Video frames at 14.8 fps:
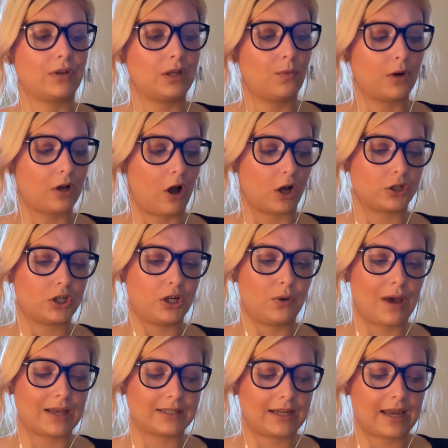want to caution you
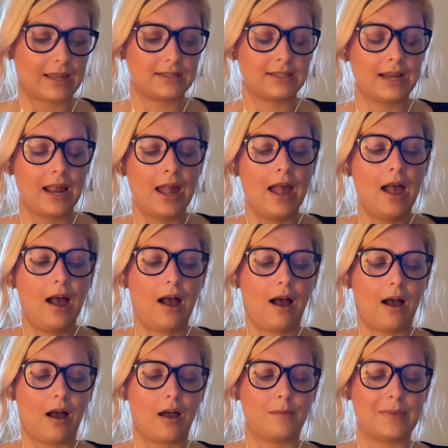guys against
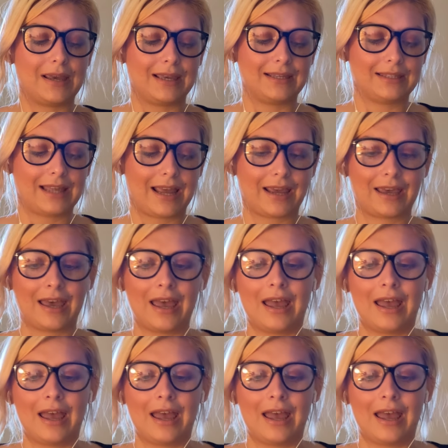is like,